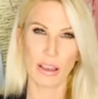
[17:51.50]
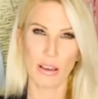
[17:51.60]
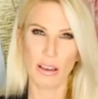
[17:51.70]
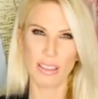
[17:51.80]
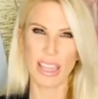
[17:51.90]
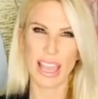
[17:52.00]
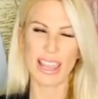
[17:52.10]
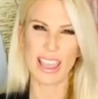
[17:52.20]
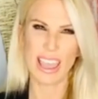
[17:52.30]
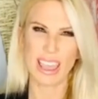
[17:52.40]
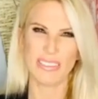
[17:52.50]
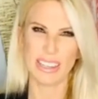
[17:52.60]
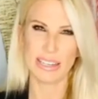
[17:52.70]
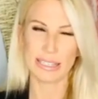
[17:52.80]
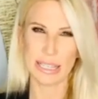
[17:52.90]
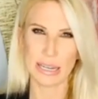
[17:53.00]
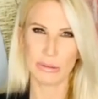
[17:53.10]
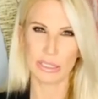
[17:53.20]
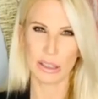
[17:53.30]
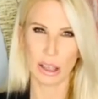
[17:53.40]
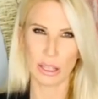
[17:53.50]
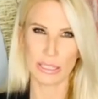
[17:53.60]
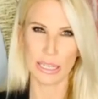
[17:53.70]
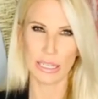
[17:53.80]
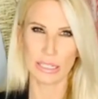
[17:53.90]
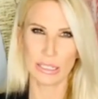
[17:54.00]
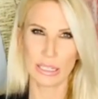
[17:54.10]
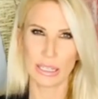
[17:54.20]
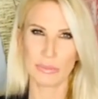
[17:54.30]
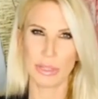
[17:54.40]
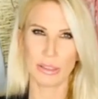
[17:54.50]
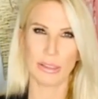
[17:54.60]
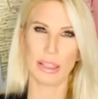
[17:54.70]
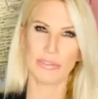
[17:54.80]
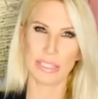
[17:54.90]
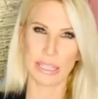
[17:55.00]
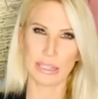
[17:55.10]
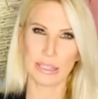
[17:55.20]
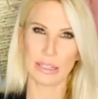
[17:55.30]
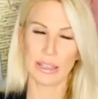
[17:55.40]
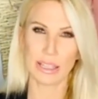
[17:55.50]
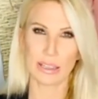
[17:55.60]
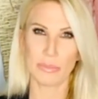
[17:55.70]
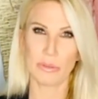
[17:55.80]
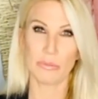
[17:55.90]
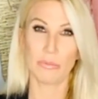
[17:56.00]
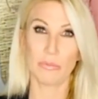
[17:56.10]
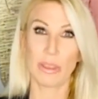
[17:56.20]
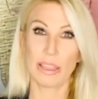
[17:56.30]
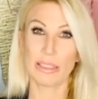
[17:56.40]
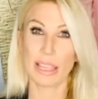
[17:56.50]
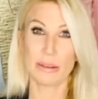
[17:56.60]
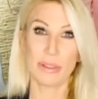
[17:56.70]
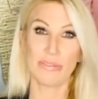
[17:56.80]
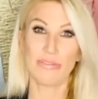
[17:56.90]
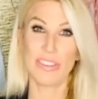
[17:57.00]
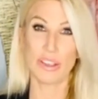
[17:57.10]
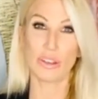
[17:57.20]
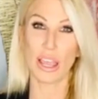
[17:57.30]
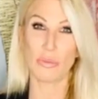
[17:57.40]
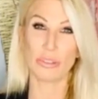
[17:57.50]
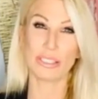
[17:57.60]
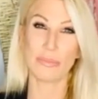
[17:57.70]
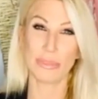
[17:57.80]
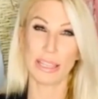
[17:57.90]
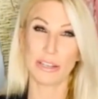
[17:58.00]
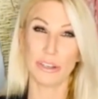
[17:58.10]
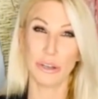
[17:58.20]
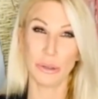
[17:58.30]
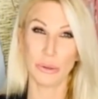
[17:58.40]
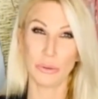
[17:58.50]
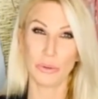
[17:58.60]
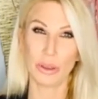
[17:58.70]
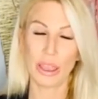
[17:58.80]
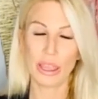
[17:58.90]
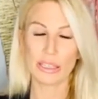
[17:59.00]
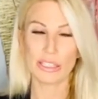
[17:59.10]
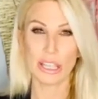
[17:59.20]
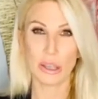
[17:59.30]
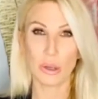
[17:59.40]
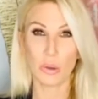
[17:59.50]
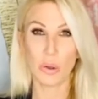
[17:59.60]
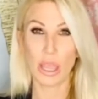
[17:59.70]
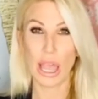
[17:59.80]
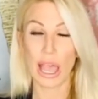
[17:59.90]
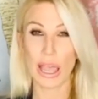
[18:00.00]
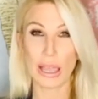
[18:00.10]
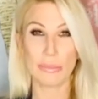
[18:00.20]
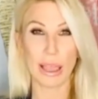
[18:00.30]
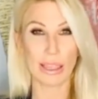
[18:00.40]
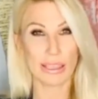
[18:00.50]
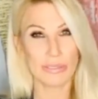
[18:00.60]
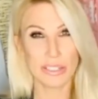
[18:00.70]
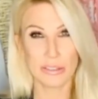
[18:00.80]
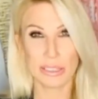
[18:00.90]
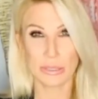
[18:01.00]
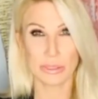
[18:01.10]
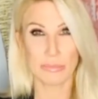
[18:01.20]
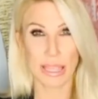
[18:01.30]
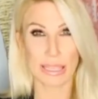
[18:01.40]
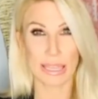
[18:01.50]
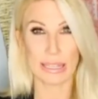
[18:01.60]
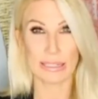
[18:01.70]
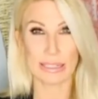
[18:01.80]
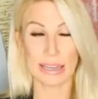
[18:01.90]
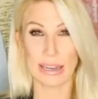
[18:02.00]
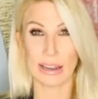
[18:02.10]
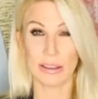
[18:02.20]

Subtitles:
All that heaviness that it was causing can be lifted. That can be filled up with something new. So I even do this with my kids, and